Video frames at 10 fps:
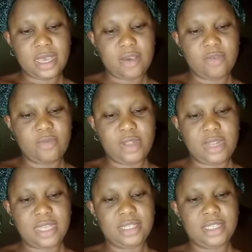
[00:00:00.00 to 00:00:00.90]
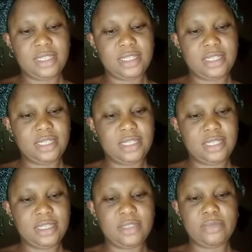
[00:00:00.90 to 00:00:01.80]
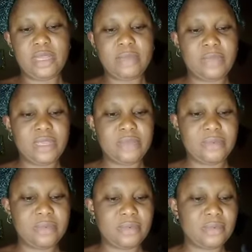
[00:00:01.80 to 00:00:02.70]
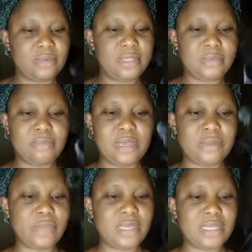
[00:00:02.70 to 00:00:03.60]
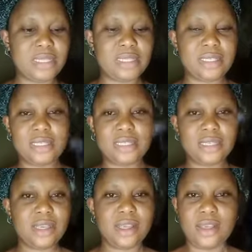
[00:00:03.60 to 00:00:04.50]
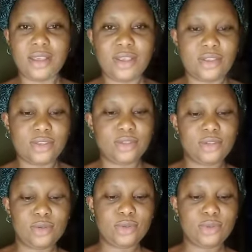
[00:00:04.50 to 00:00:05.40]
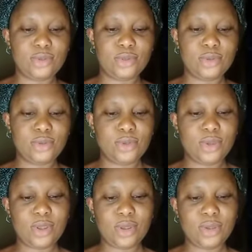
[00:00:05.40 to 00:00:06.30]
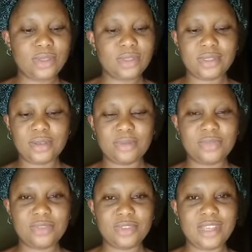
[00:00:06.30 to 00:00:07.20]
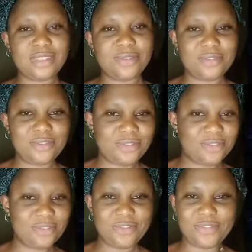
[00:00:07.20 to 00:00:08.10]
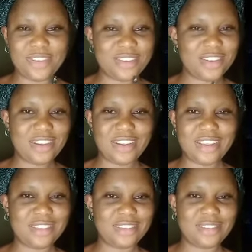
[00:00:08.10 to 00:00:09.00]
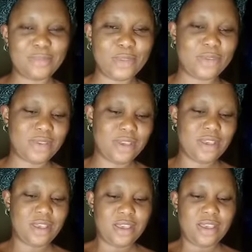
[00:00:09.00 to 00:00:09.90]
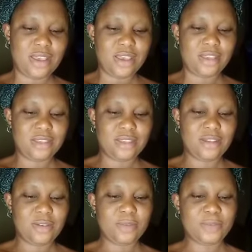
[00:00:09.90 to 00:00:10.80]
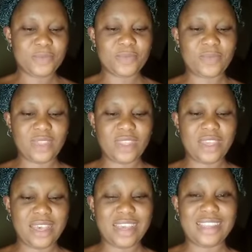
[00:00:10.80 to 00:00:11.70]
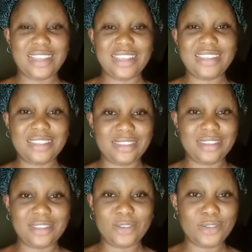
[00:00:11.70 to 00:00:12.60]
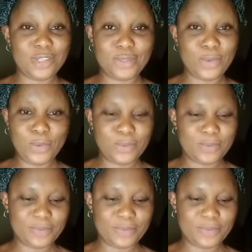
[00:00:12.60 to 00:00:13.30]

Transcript: I've been lighting it. The smell, man, is so awesome. It has a very nice smell. It's an incense on its own.